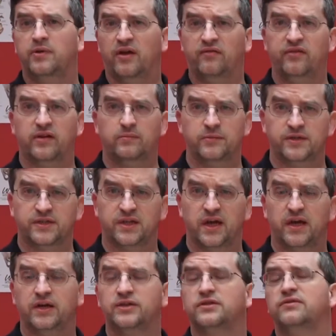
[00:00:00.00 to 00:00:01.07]
pelvic
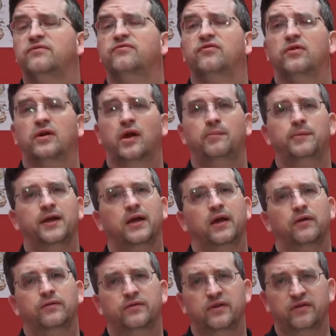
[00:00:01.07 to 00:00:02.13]
massage for
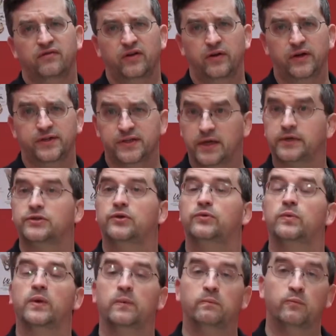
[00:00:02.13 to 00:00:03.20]
helping out the various
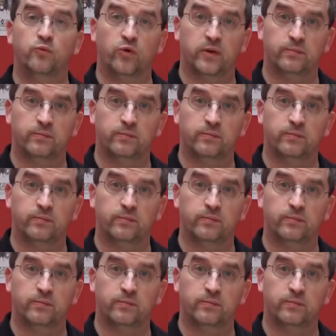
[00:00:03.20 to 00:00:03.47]
sexual re